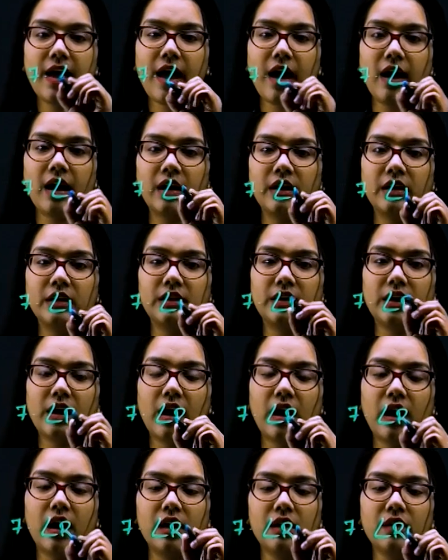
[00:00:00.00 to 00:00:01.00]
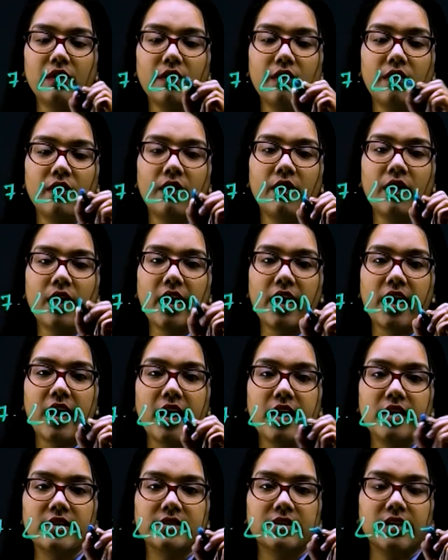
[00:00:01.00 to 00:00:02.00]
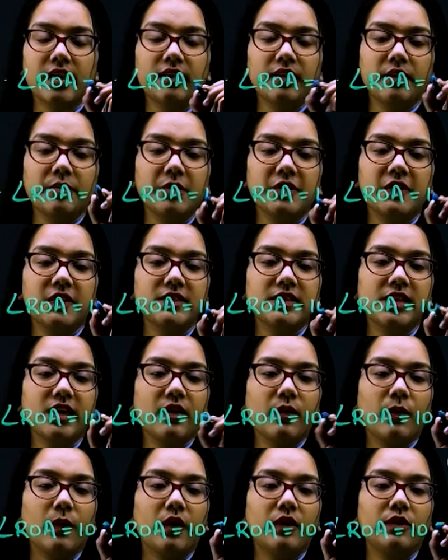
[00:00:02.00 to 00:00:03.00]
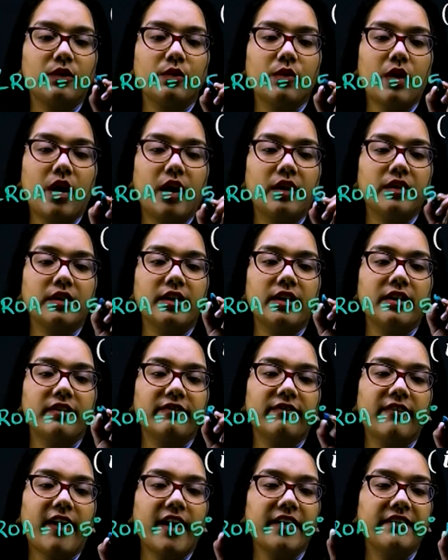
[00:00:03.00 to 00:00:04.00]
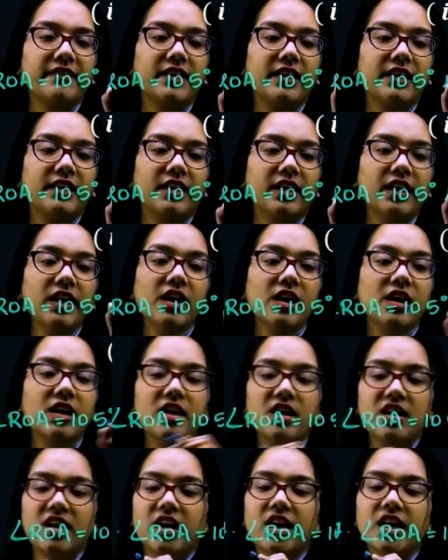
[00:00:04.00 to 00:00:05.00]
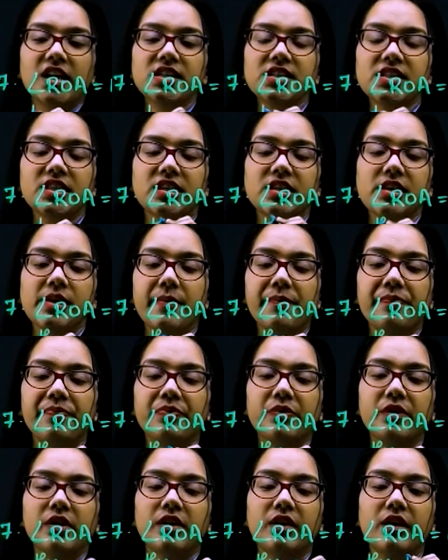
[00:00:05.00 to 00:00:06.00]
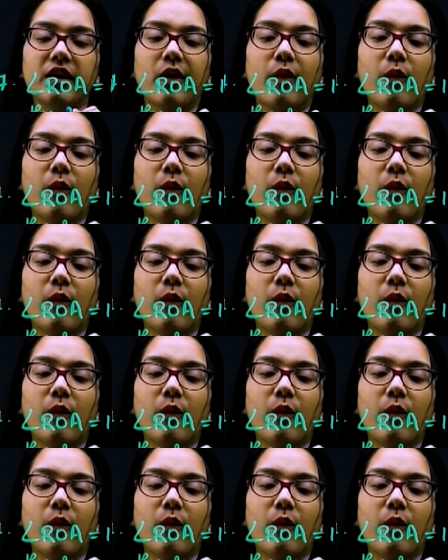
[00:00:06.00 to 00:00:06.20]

angle ROA is nothing but is equal to 105 degree is the